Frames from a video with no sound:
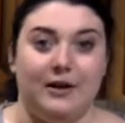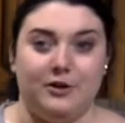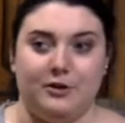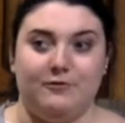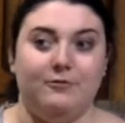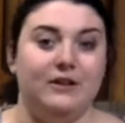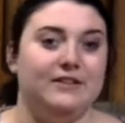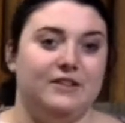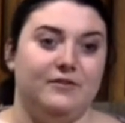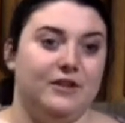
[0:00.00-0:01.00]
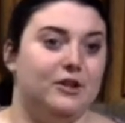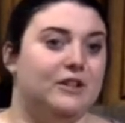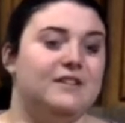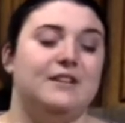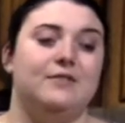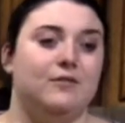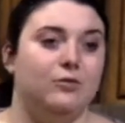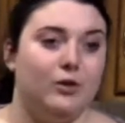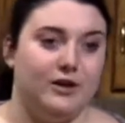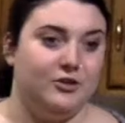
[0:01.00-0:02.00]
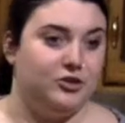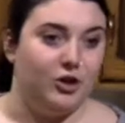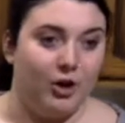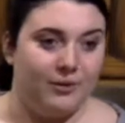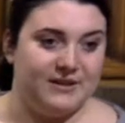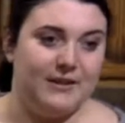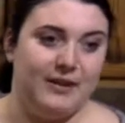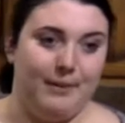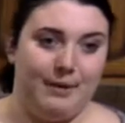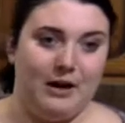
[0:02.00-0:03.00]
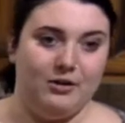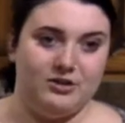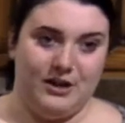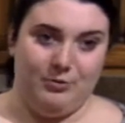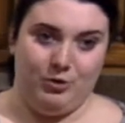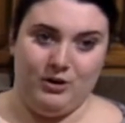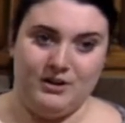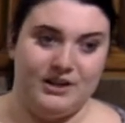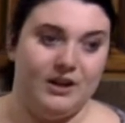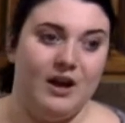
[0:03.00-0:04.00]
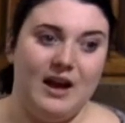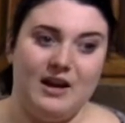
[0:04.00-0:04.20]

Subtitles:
you're leasing the vehicle, let's say for 4 years, you'll always have that powertrain warranty,